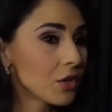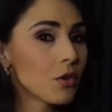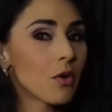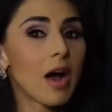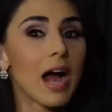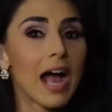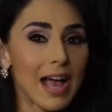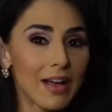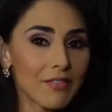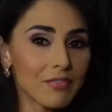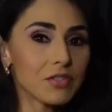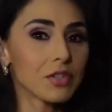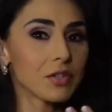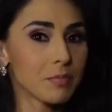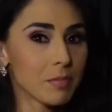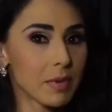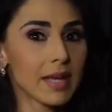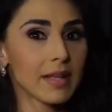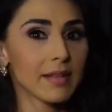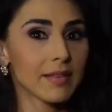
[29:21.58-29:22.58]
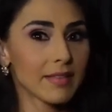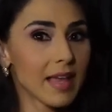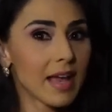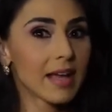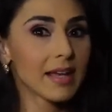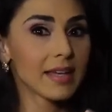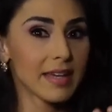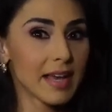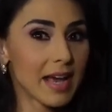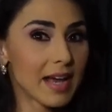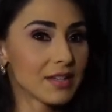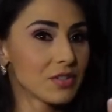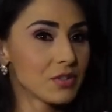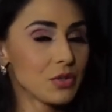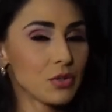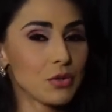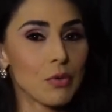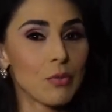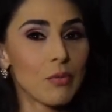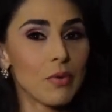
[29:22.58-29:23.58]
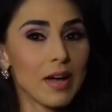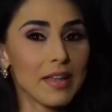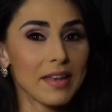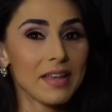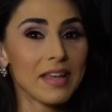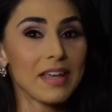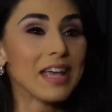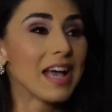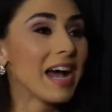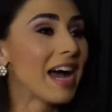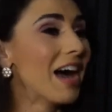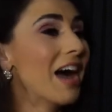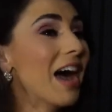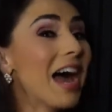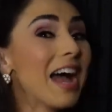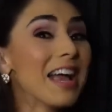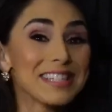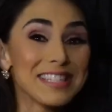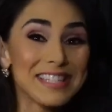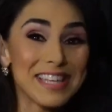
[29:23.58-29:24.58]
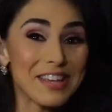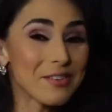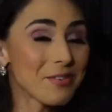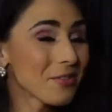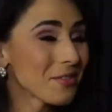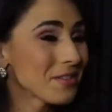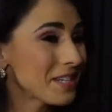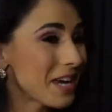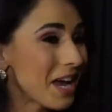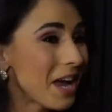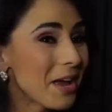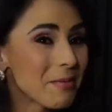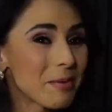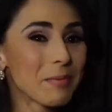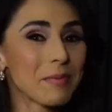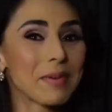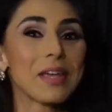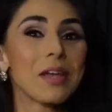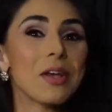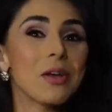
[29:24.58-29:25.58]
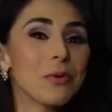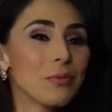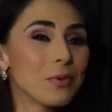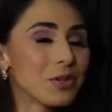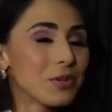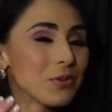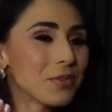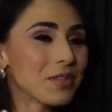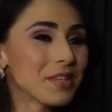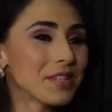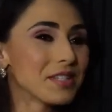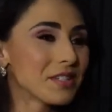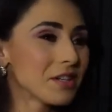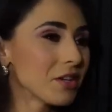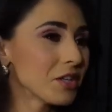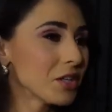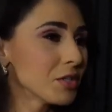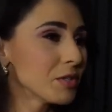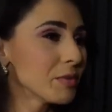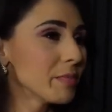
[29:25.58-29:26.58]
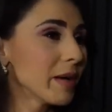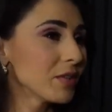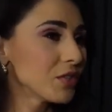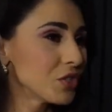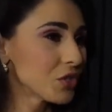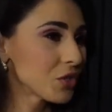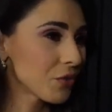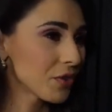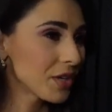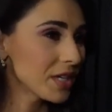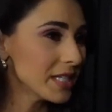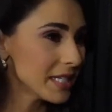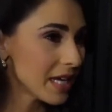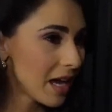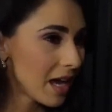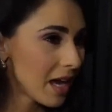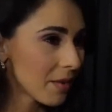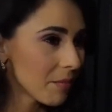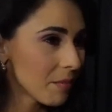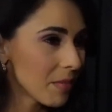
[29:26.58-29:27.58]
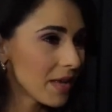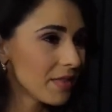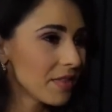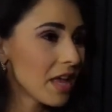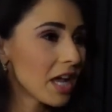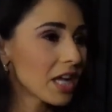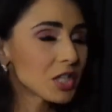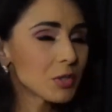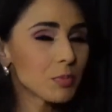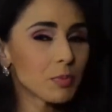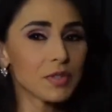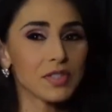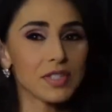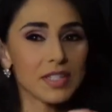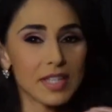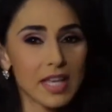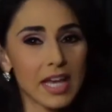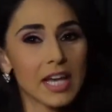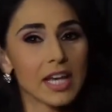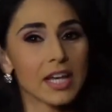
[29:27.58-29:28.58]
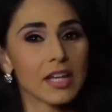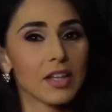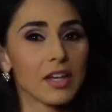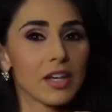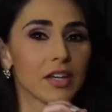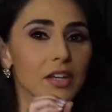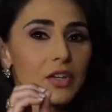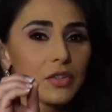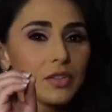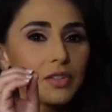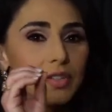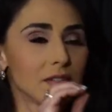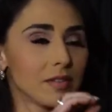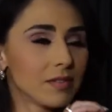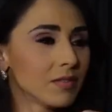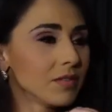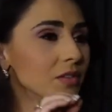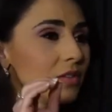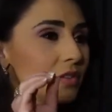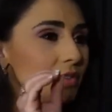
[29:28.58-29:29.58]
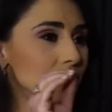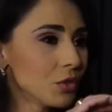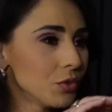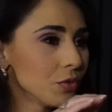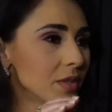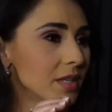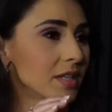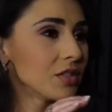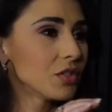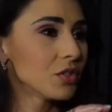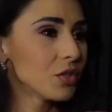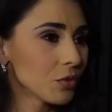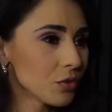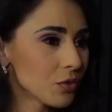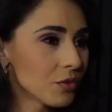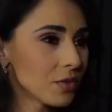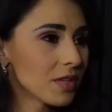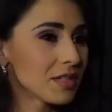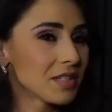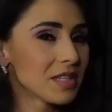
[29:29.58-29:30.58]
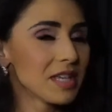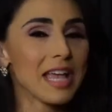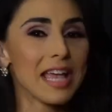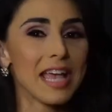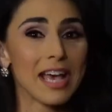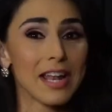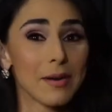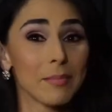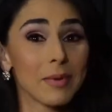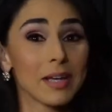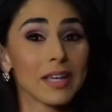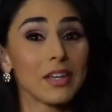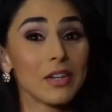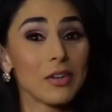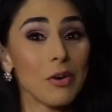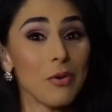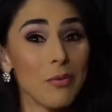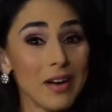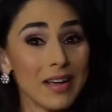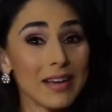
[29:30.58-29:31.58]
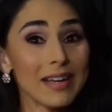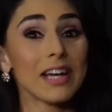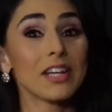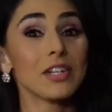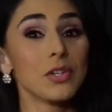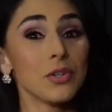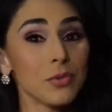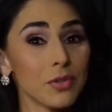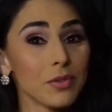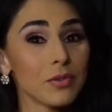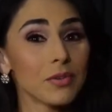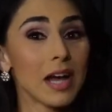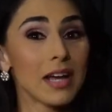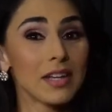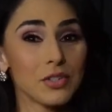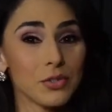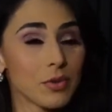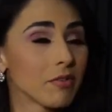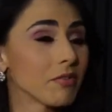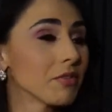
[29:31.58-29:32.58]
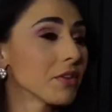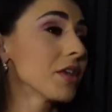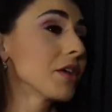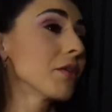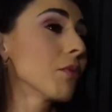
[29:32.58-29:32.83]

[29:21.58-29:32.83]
I have to admit that, yes, you know what? I say it all the time. I'm like, we do these studies about screen time and experts say like, do this, don't do this. And I'm like, you know what? I do everything